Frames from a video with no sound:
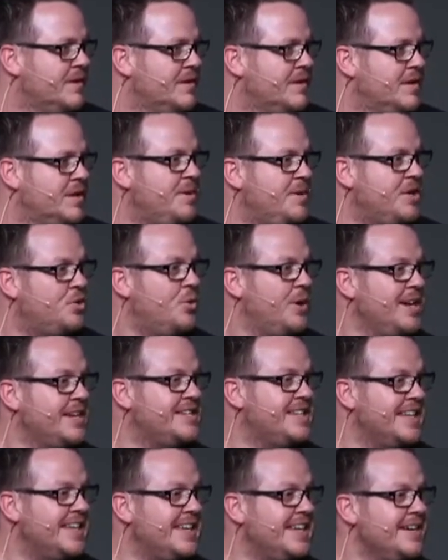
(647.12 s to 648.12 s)
To be quick
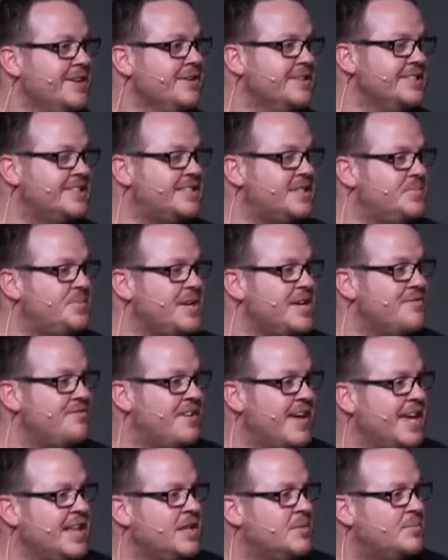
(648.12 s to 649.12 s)
to hear is to be
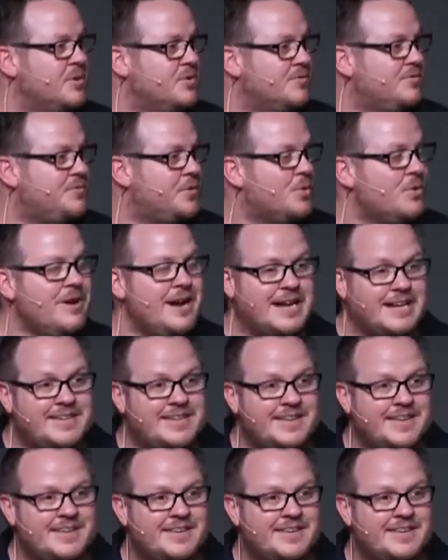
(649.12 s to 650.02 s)
available for it.